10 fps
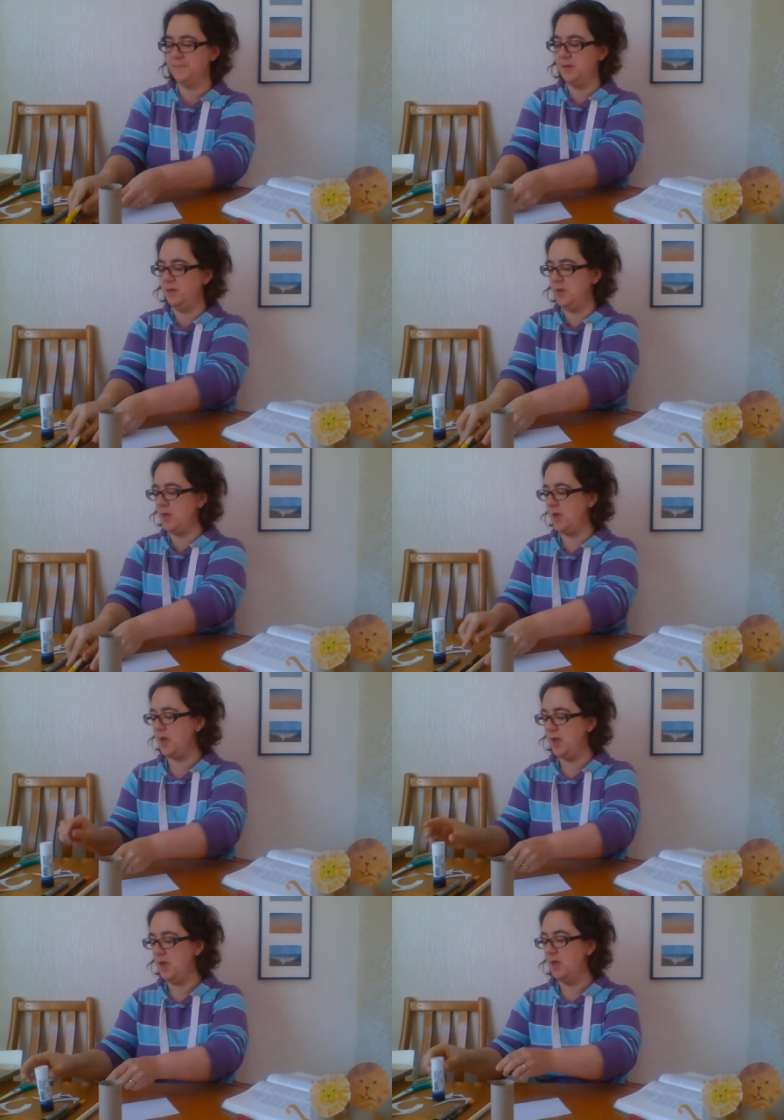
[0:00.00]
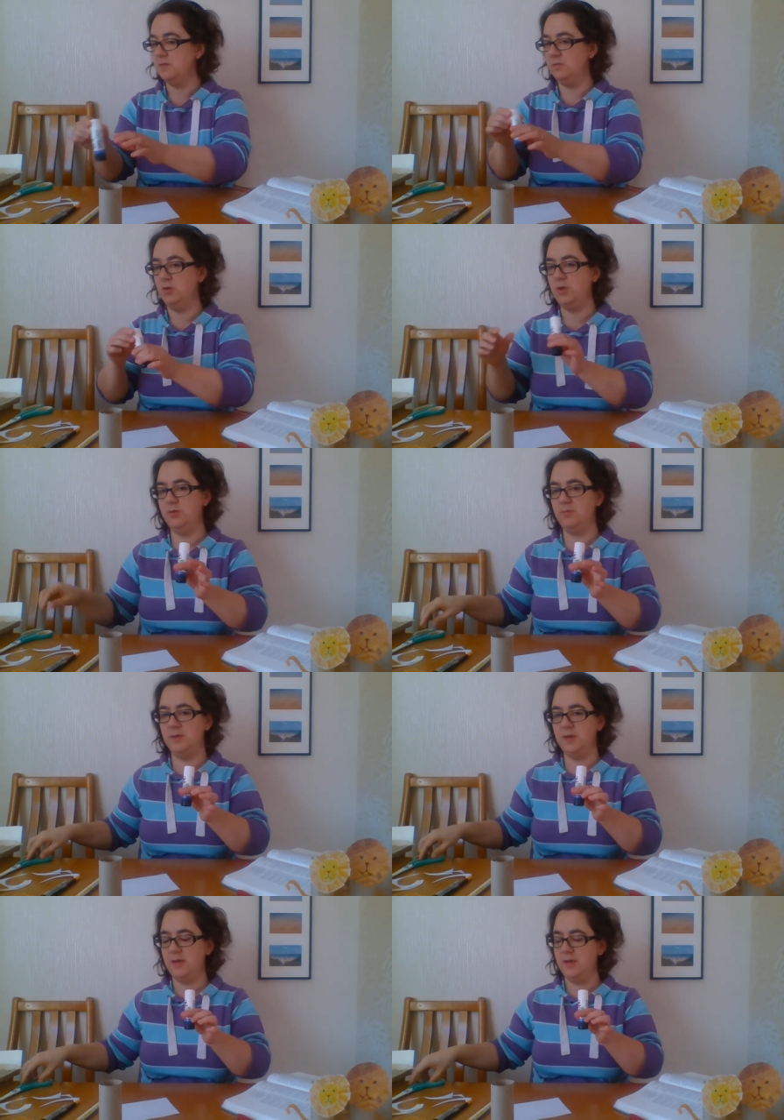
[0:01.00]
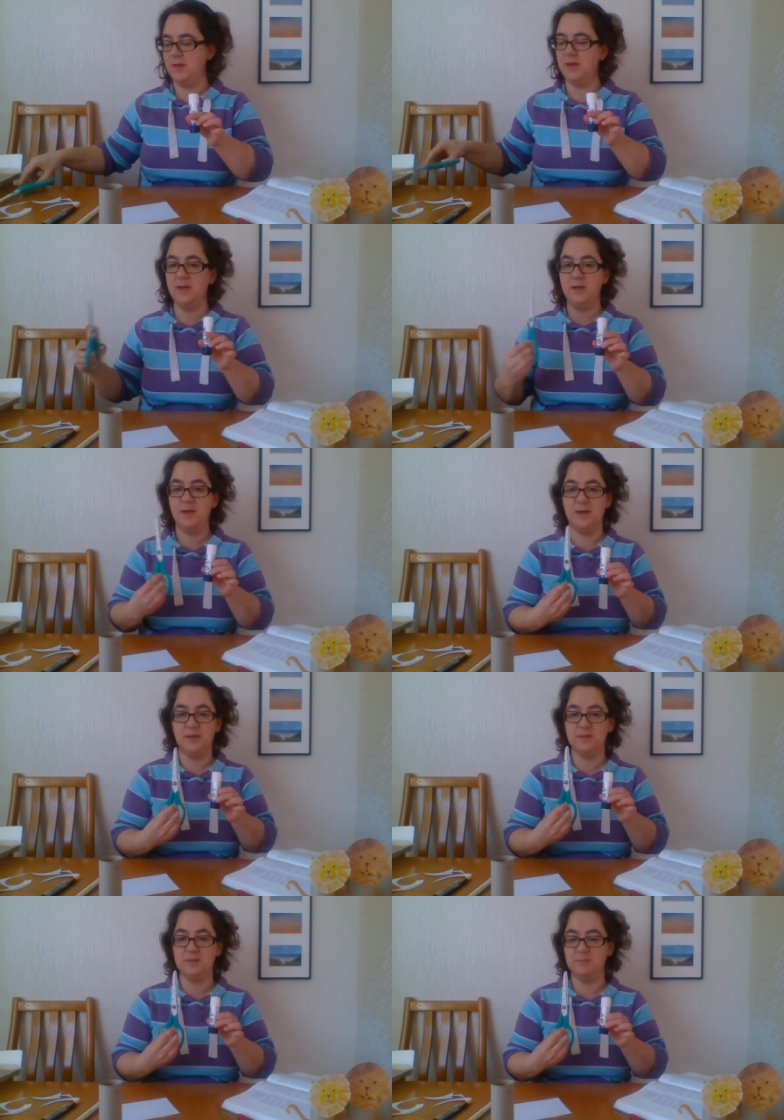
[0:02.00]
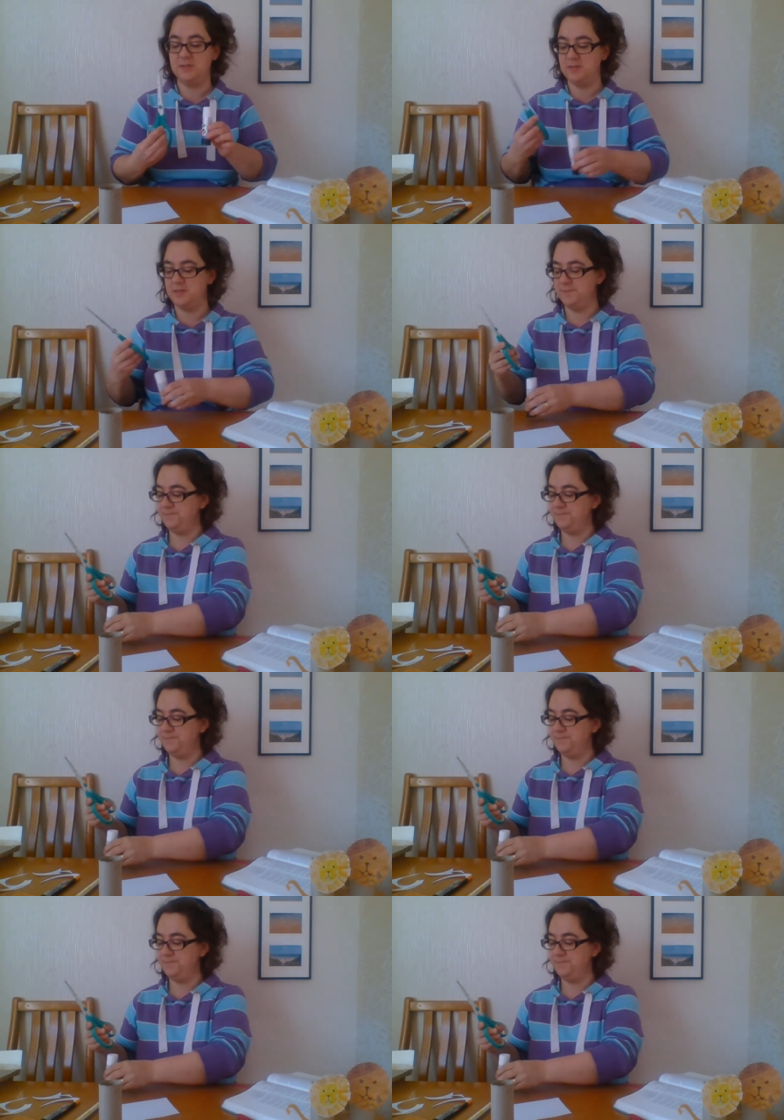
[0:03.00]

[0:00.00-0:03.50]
Okay, some glue and some scissors.